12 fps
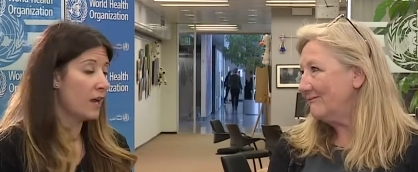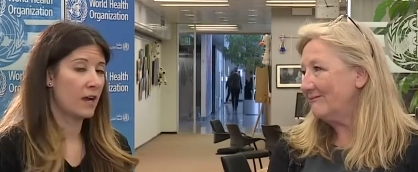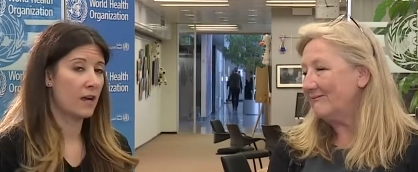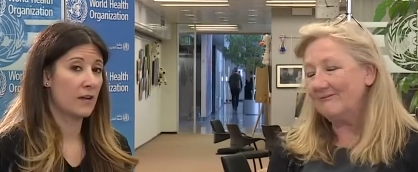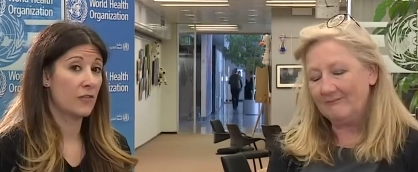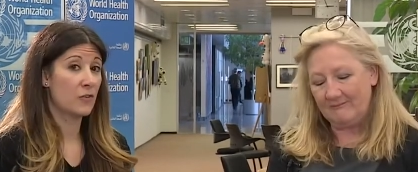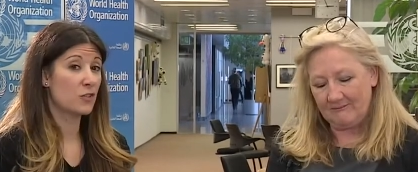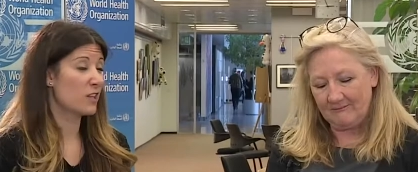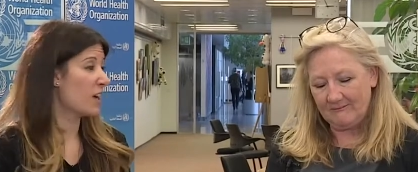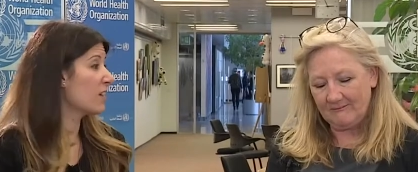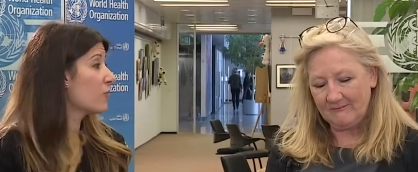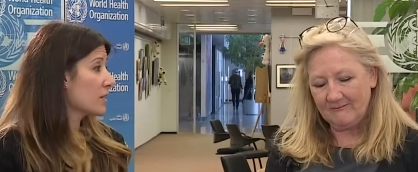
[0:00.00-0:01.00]
Speaker 1: Uh, and there's a
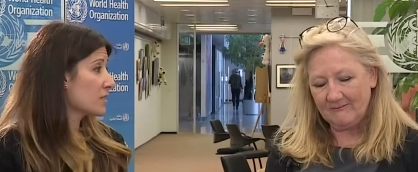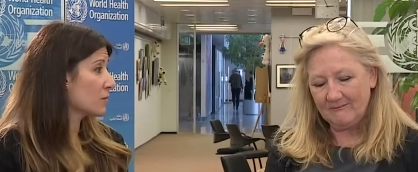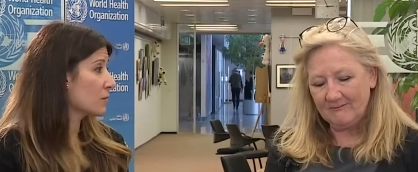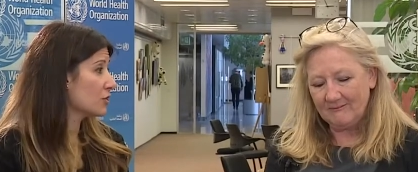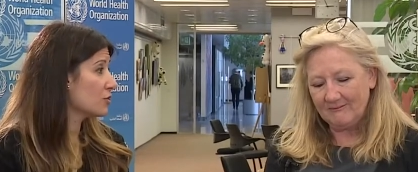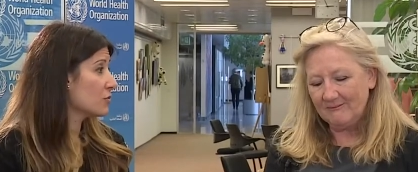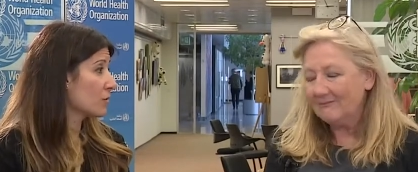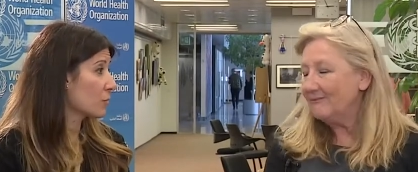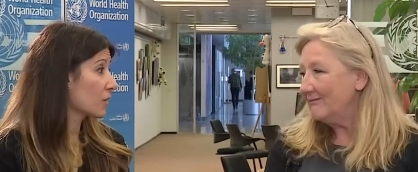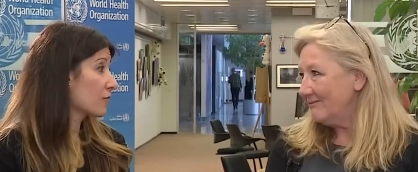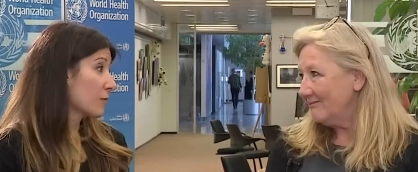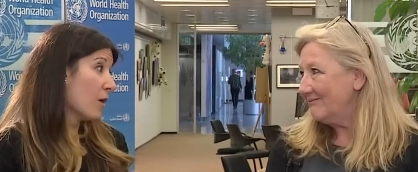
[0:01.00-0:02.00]
lot of ways in which you can
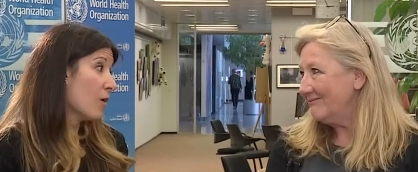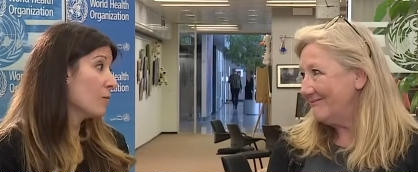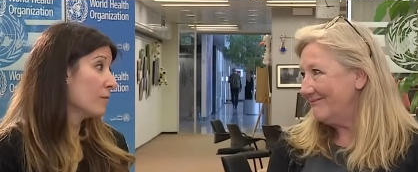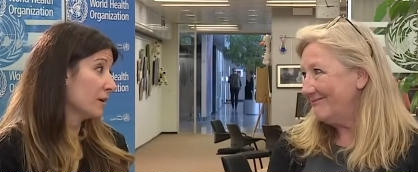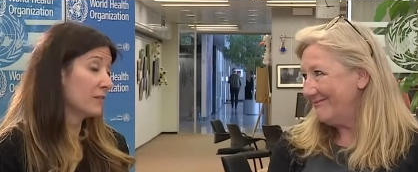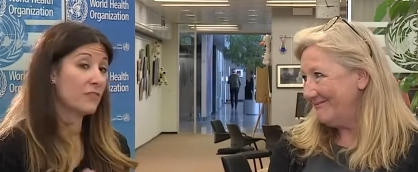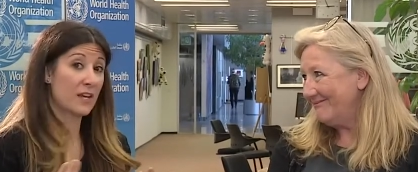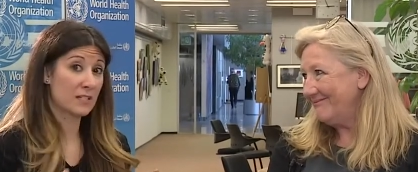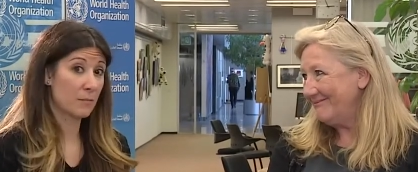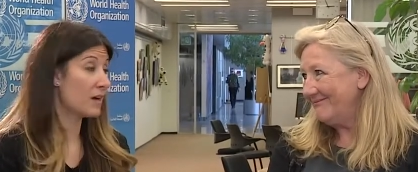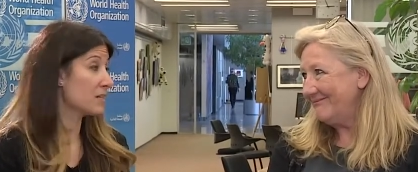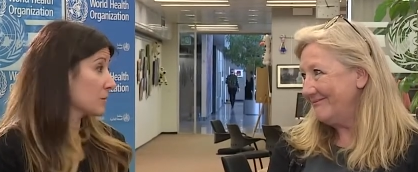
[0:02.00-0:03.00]
work from home if
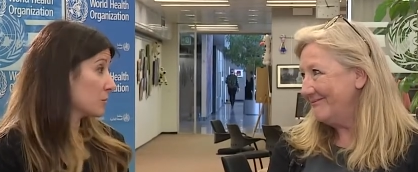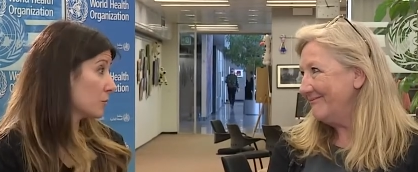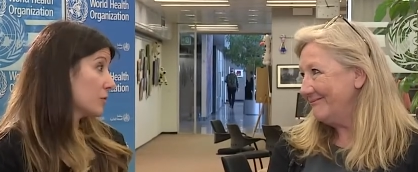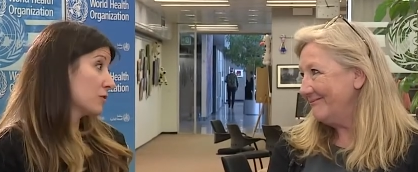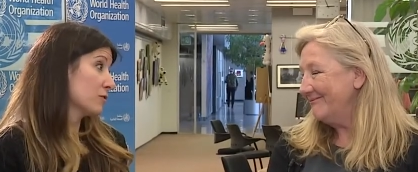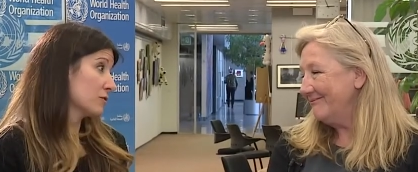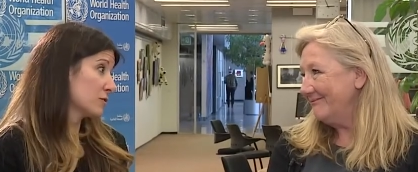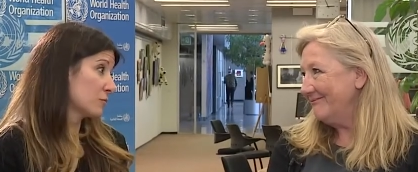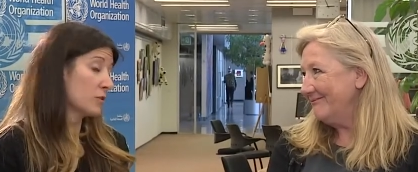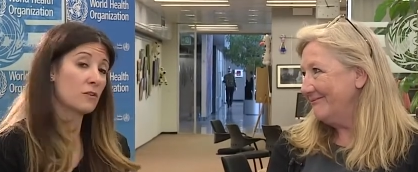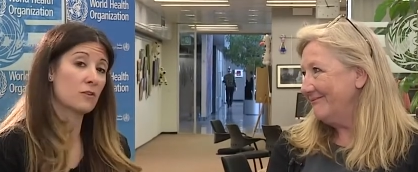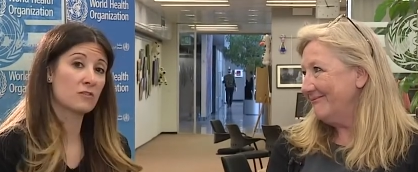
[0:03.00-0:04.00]
that's possible with your
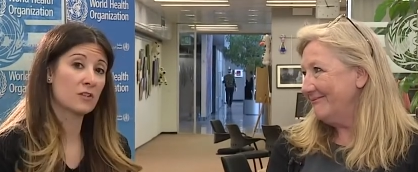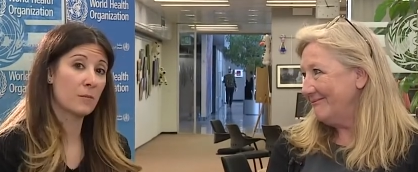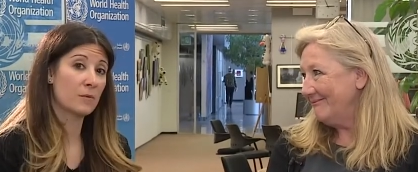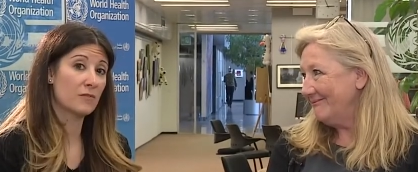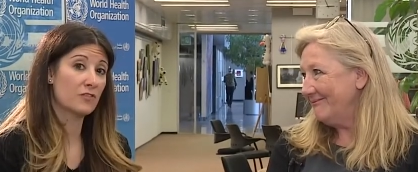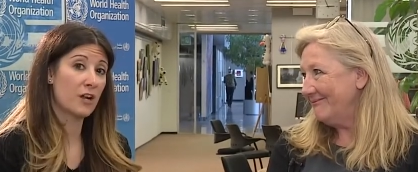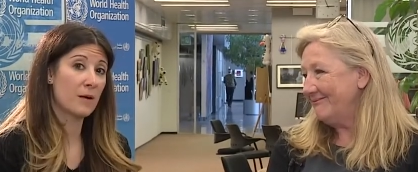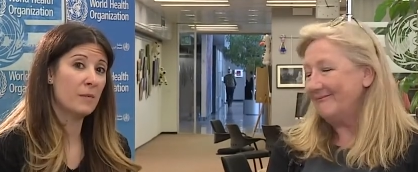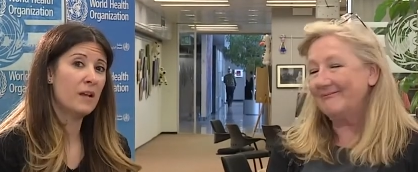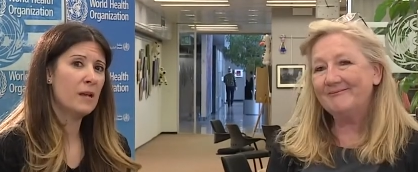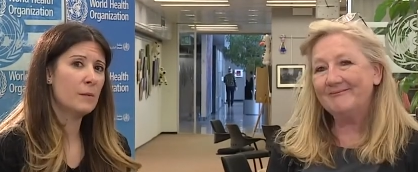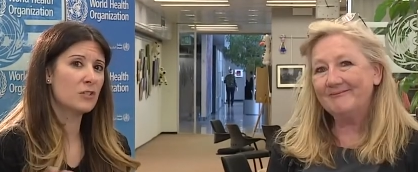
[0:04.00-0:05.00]
with your type of job.
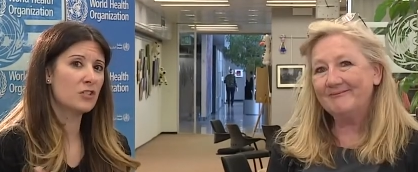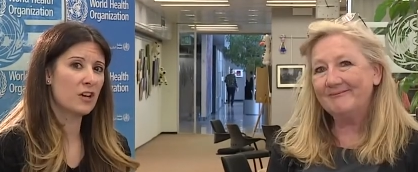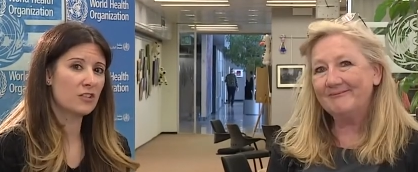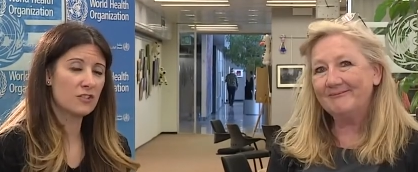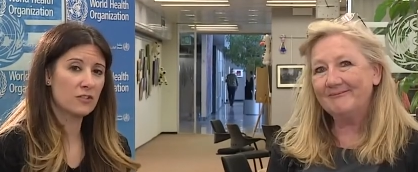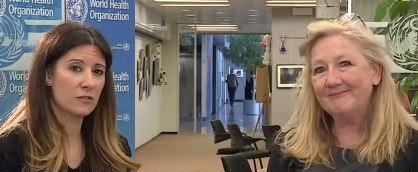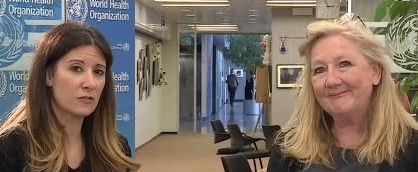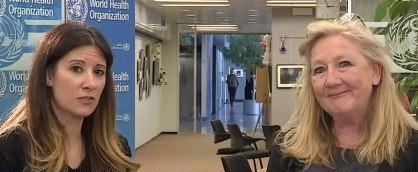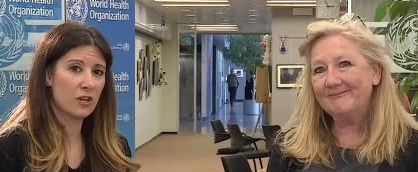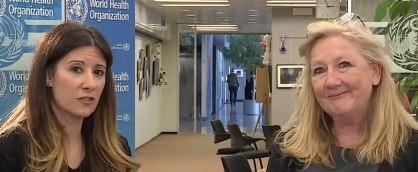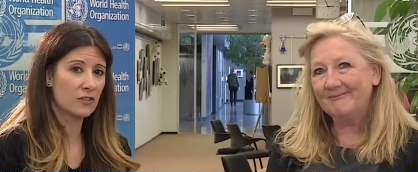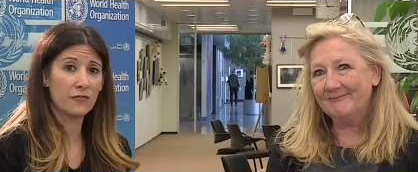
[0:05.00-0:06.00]
But talk to your
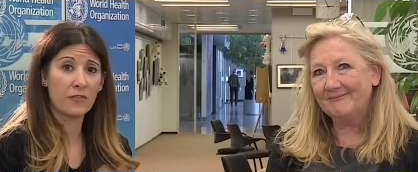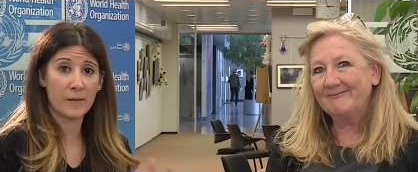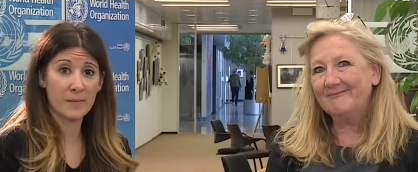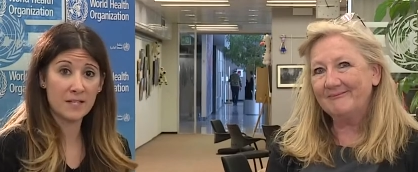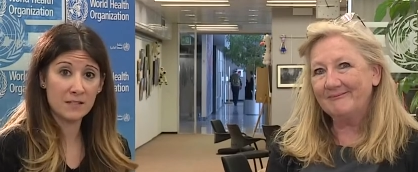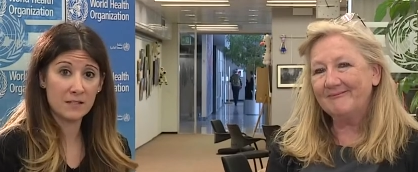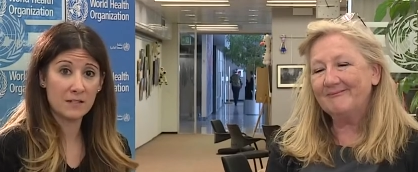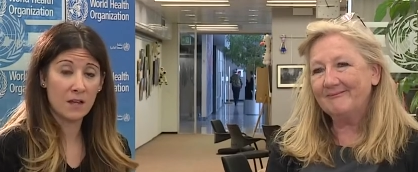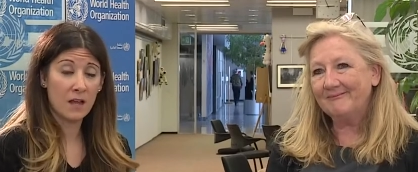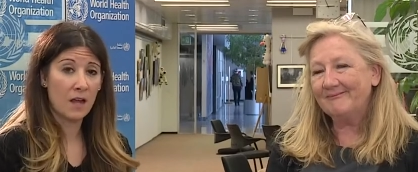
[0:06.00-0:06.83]
talk to your families.